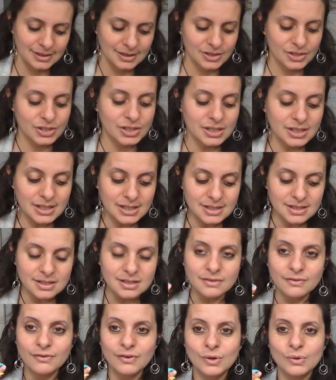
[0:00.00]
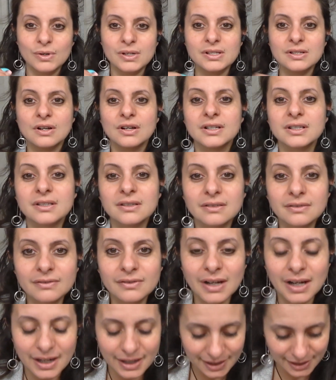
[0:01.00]
She needs to focus on
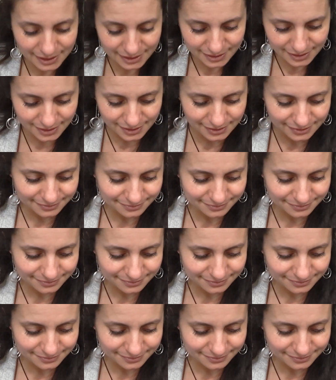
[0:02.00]
divine